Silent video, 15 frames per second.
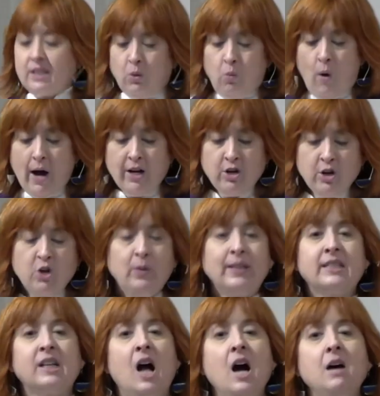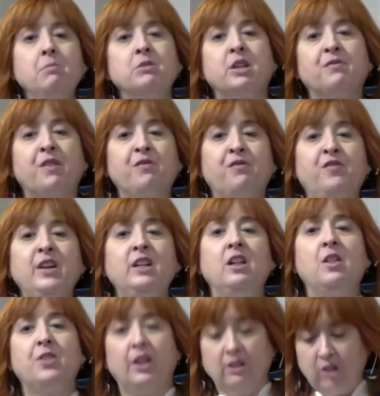as the one who has come to
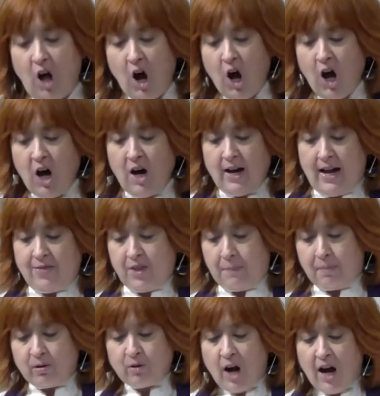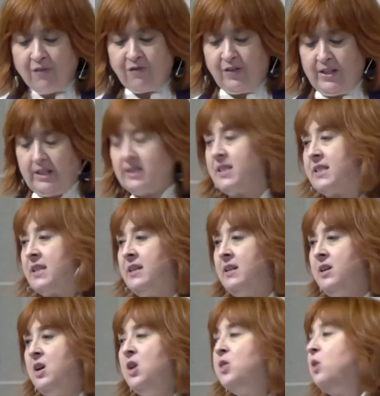fulfill the law and the prophets,
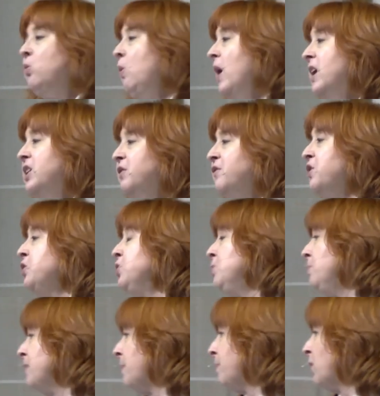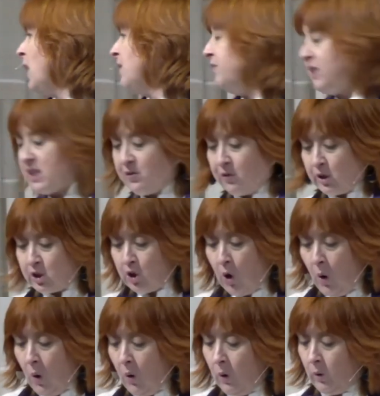the one of whom the prophets
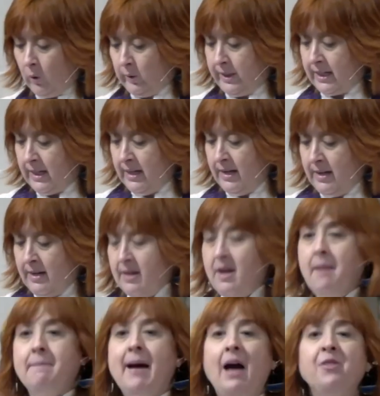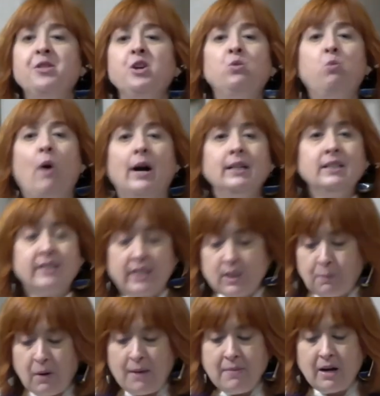foretold. Matthew
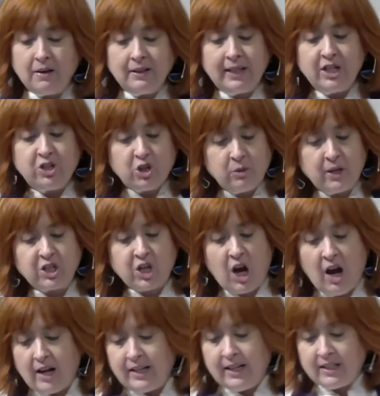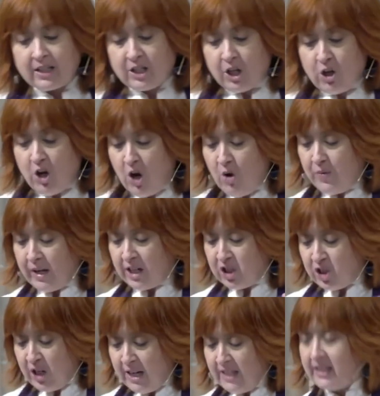wants his primarily Jewish audience to know
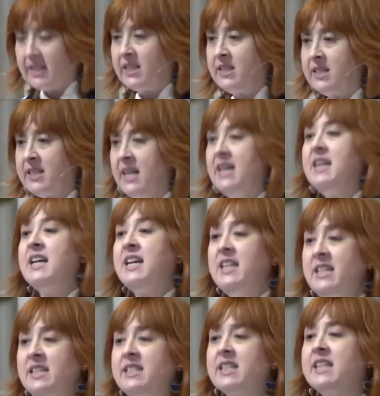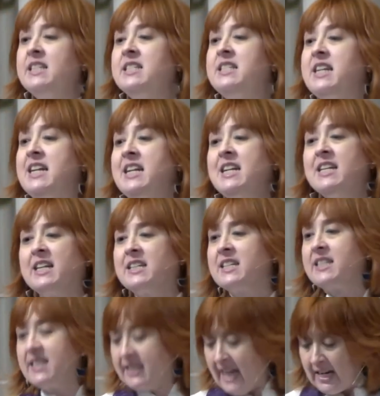that Jesus is indeed a
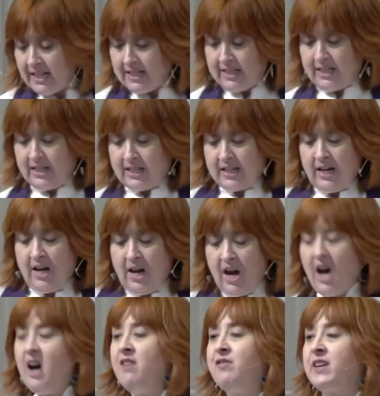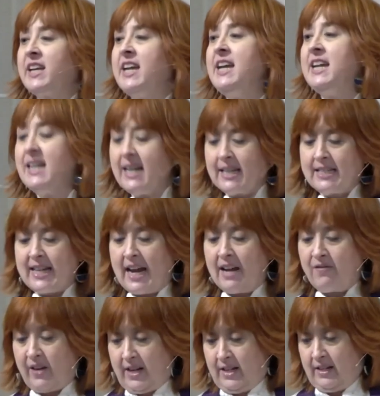descendant of King
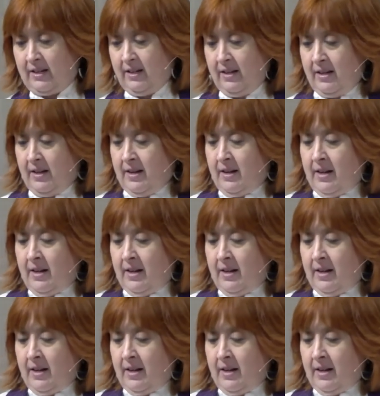David.